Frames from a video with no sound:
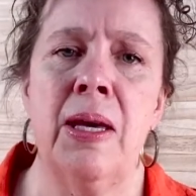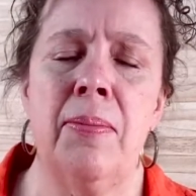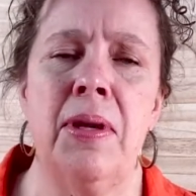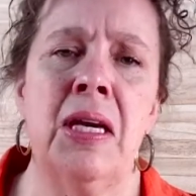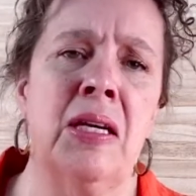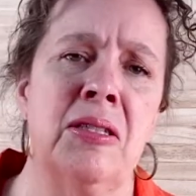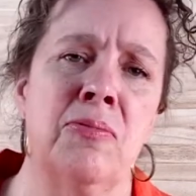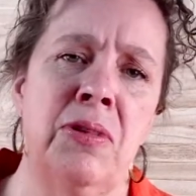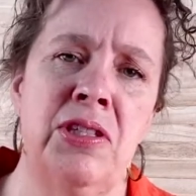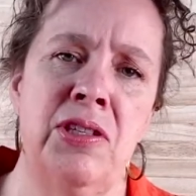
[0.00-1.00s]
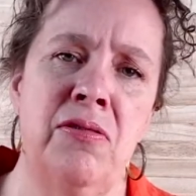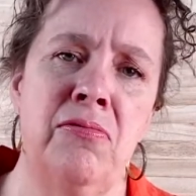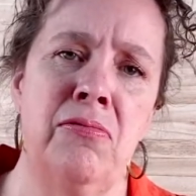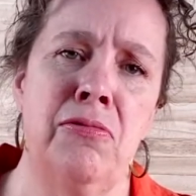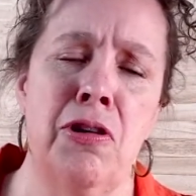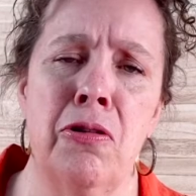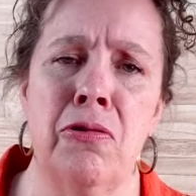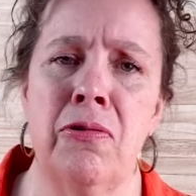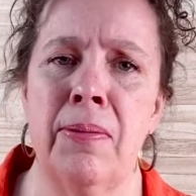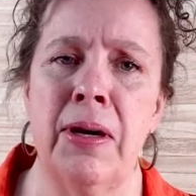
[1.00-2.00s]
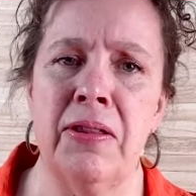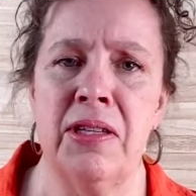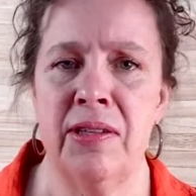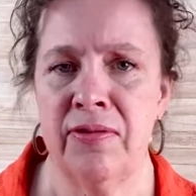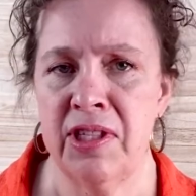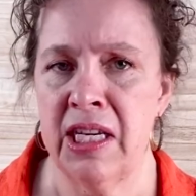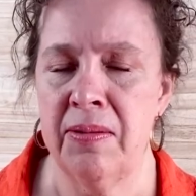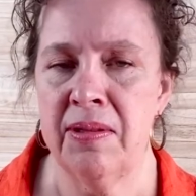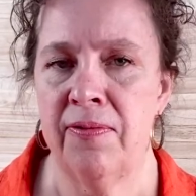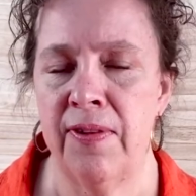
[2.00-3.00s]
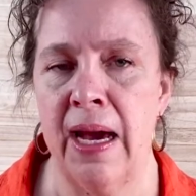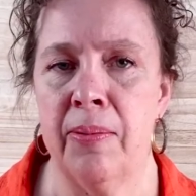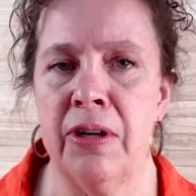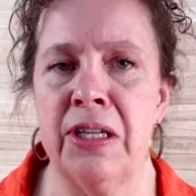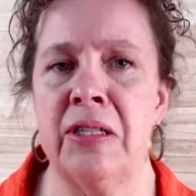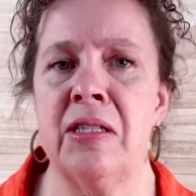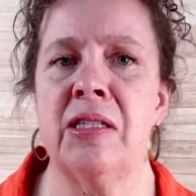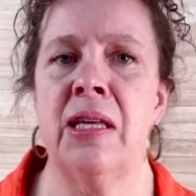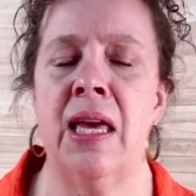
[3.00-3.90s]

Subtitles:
because once you know about the different types of fabrics